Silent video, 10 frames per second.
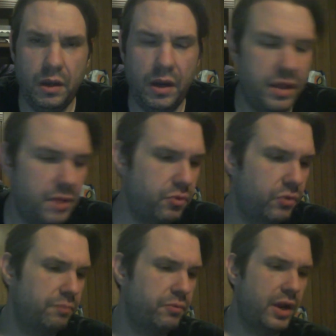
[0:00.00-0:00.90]
And they
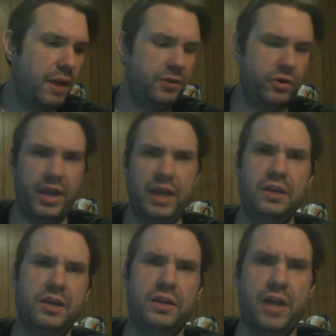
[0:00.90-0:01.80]
bring up their
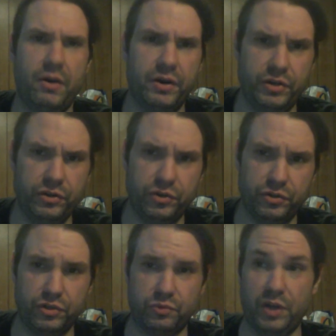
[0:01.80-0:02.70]
Indian heritage, or
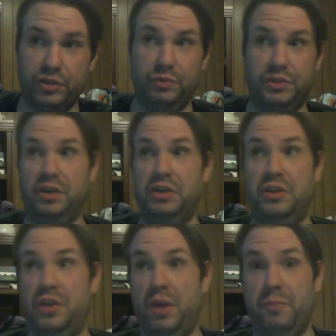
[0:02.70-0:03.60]
just why she was
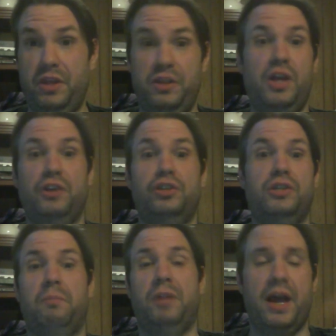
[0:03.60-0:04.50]
Indian then, but then she's
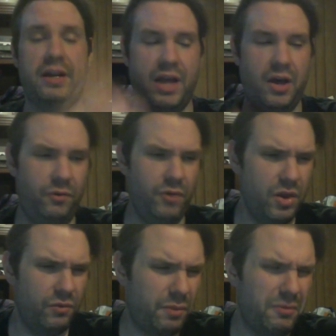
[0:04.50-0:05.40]
not black now,
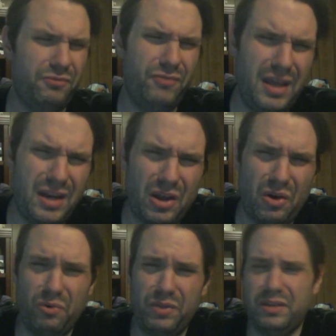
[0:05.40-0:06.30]
from a
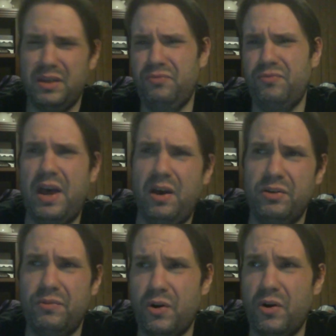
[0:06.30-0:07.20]
video that they found
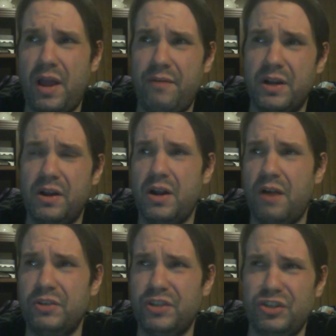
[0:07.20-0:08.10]
of her having a
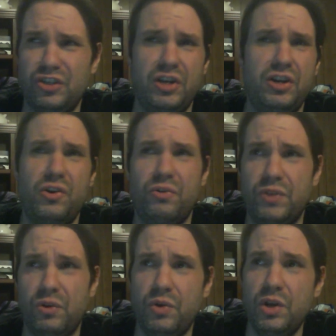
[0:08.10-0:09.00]
conversation, an
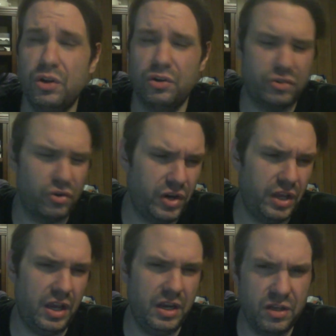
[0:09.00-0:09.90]
interview,
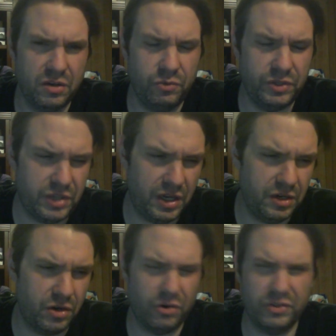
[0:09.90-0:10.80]
concerning Indian
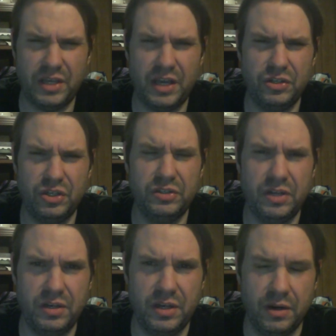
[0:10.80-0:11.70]
cuisine, and her saying she's
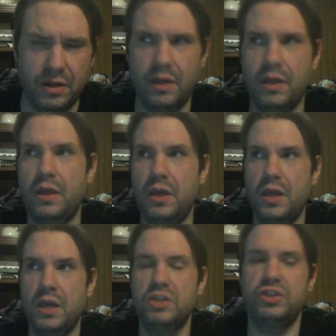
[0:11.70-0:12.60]
Indian.
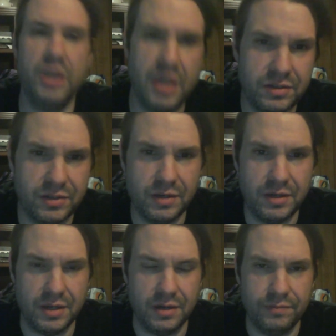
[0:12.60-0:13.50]
She is
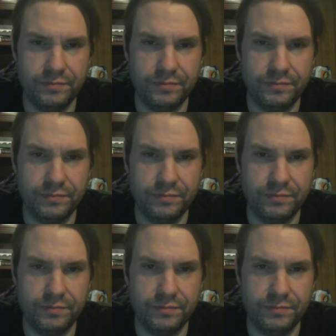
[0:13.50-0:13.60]
Indian.